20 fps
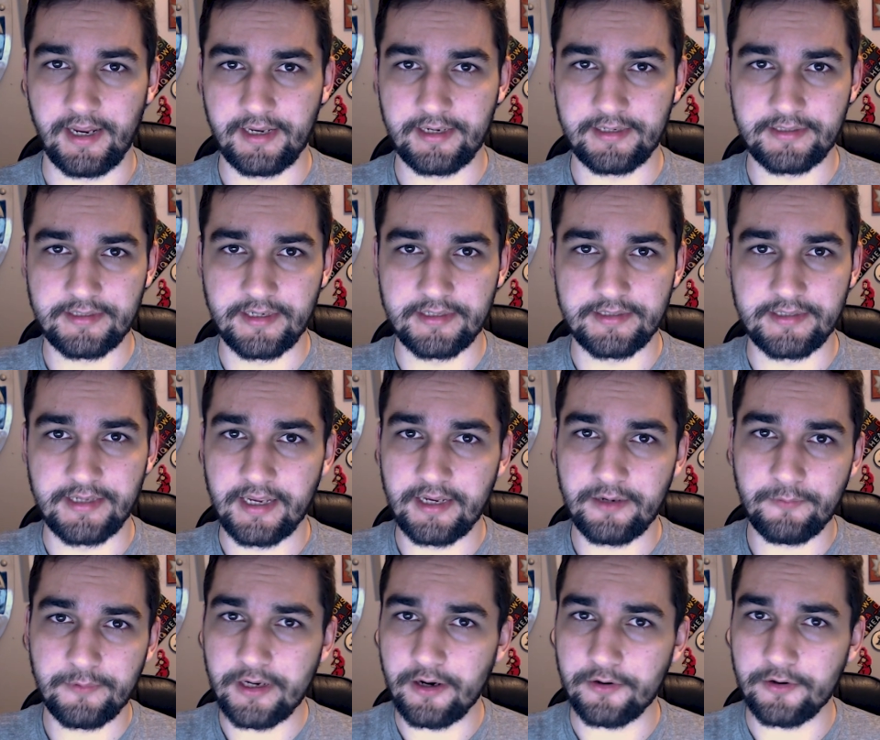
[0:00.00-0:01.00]
and
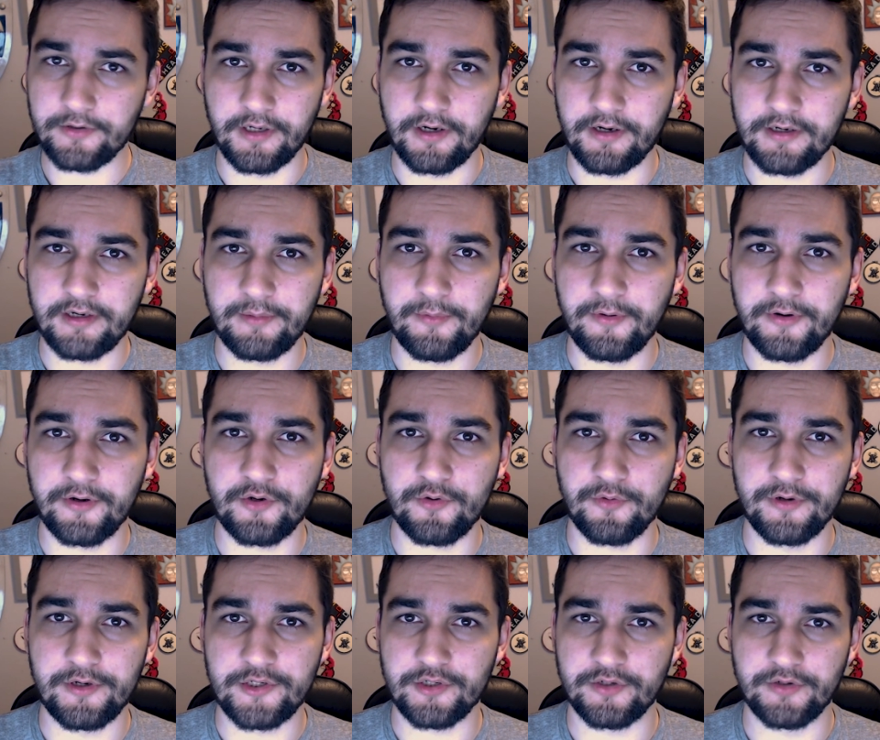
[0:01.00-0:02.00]
today we are talking about a
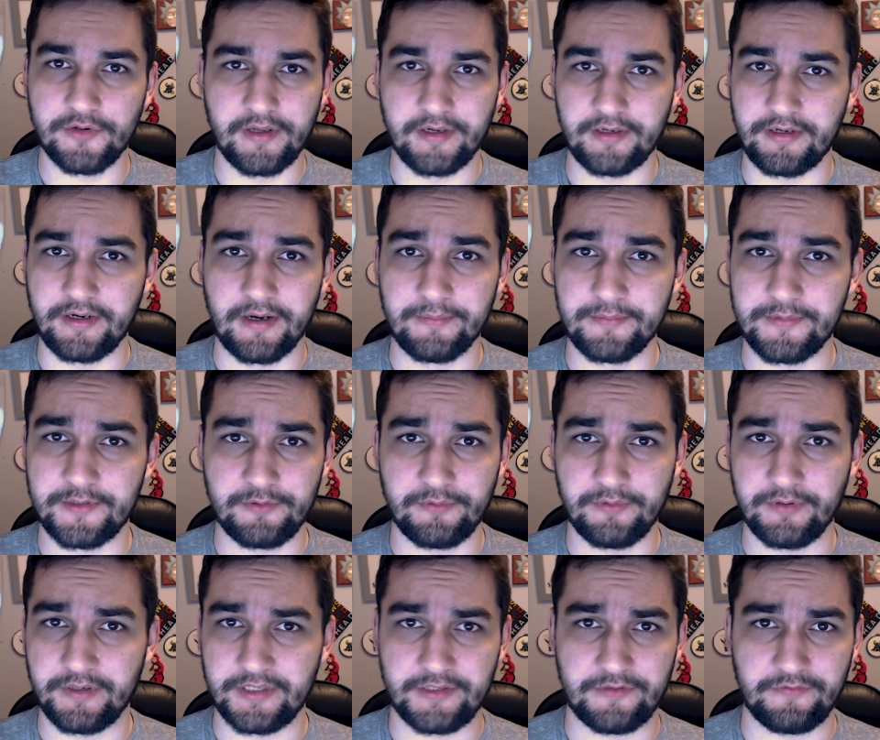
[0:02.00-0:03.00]
creature that comes
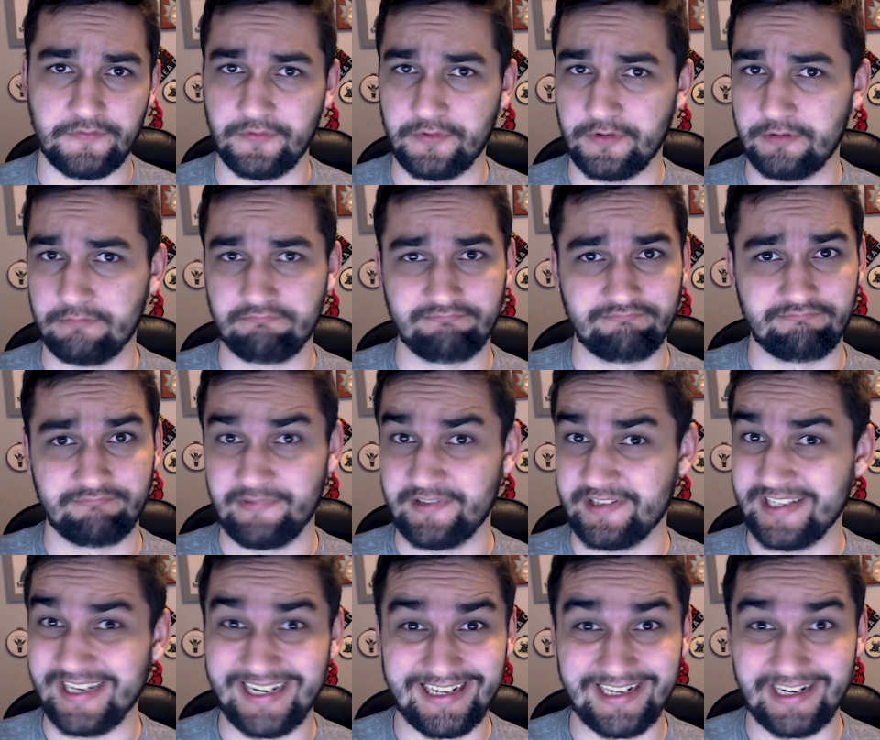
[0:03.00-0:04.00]
to us from
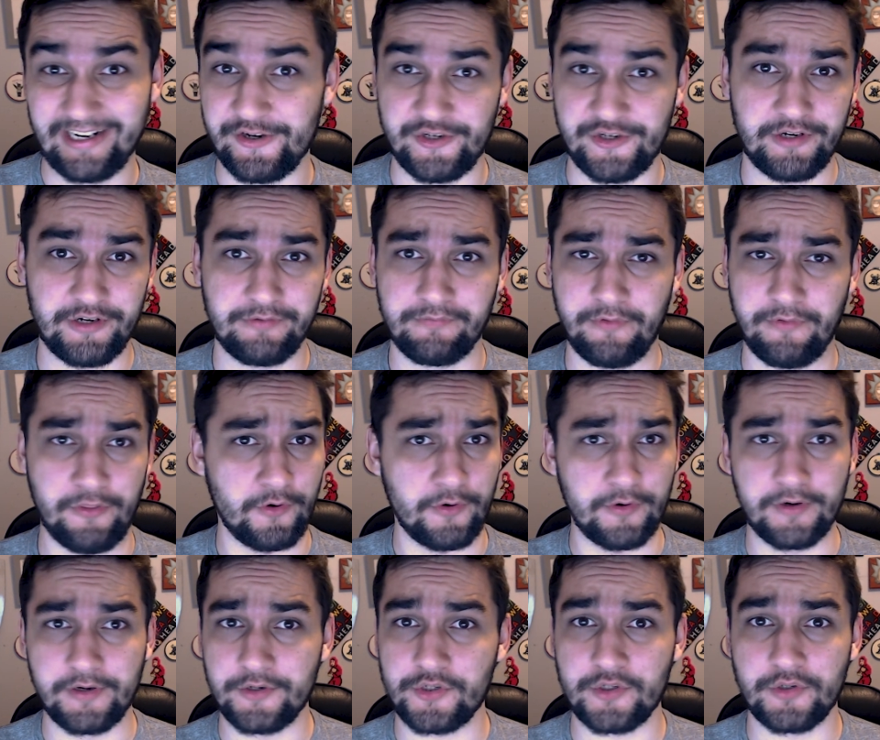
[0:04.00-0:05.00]
2nd edition,
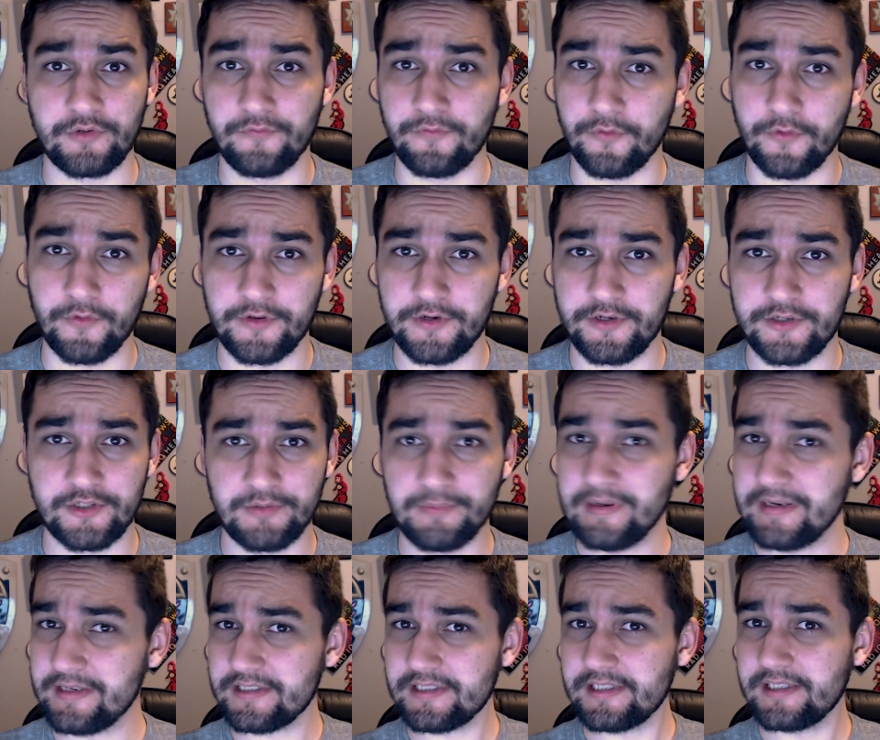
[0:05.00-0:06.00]
3rd edition, 4th edition,
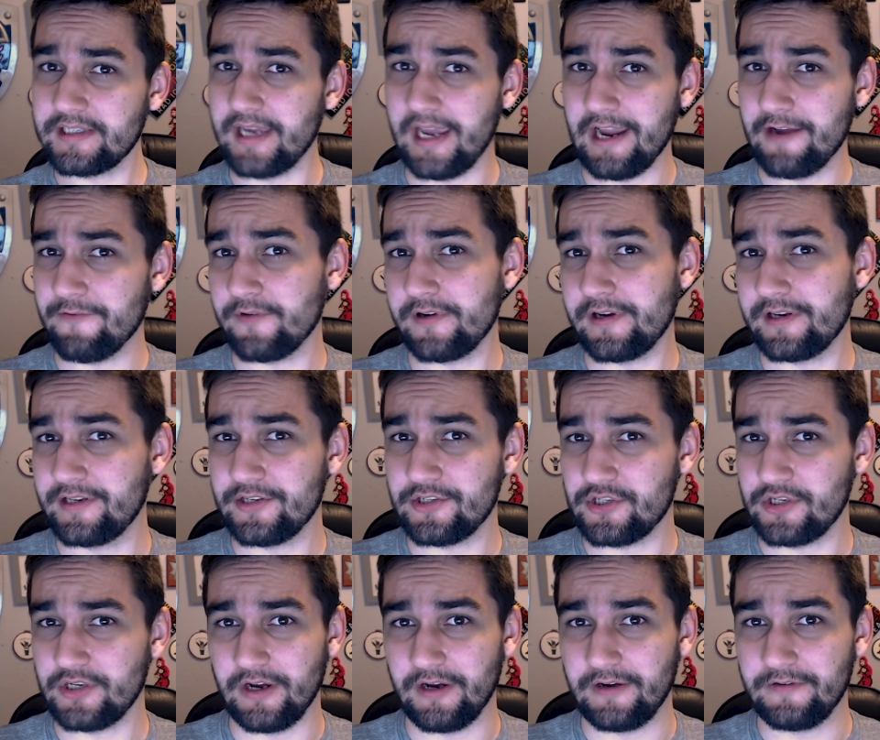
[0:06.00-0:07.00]
basically every
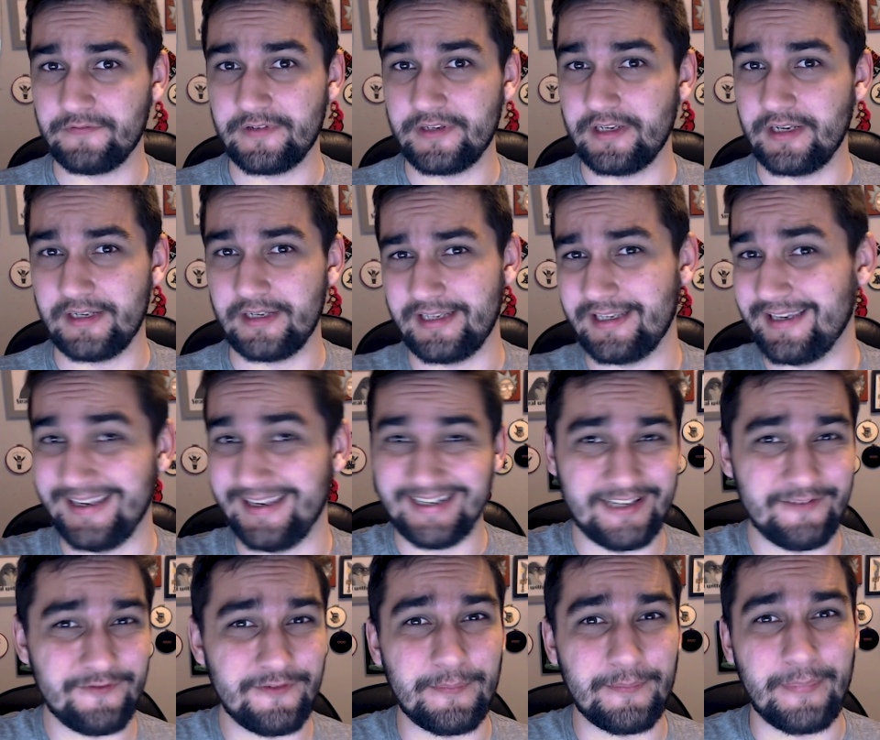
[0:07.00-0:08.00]
edition of D&D
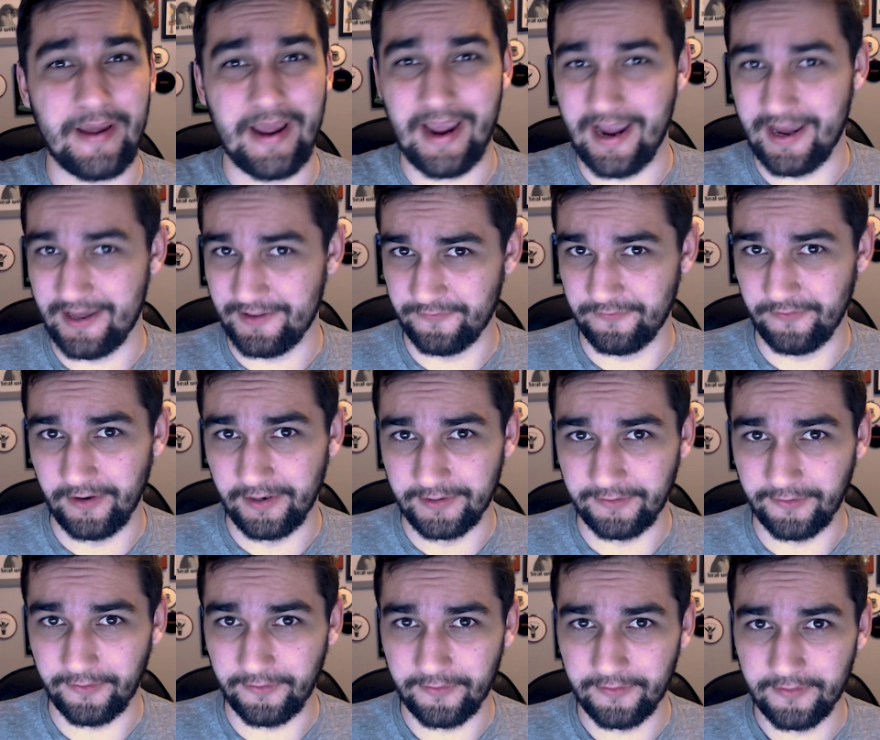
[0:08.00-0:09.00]
even
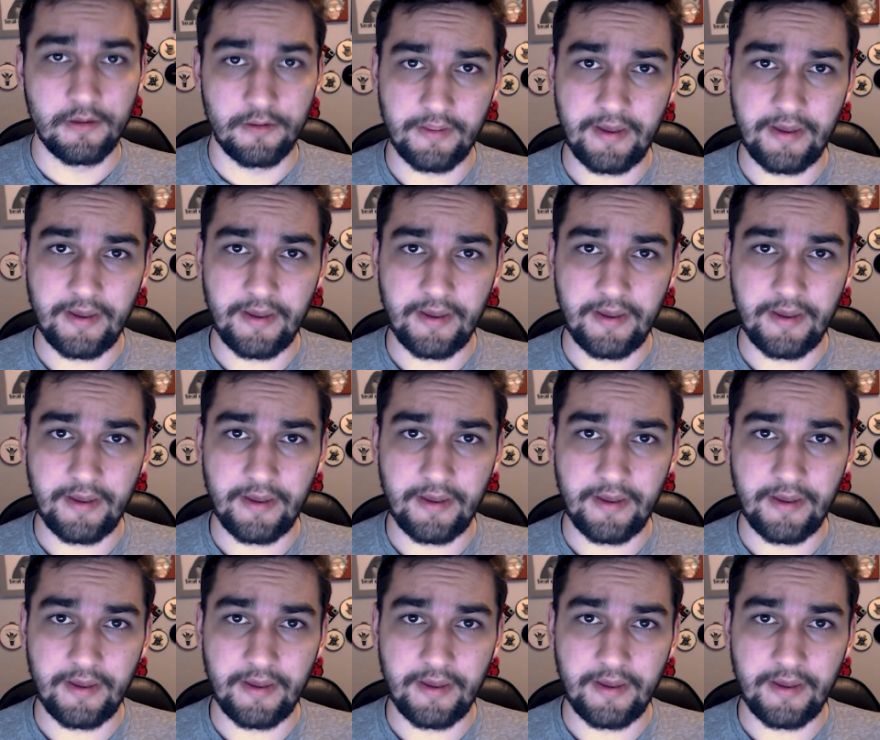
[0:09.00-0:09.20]
Pathfinder.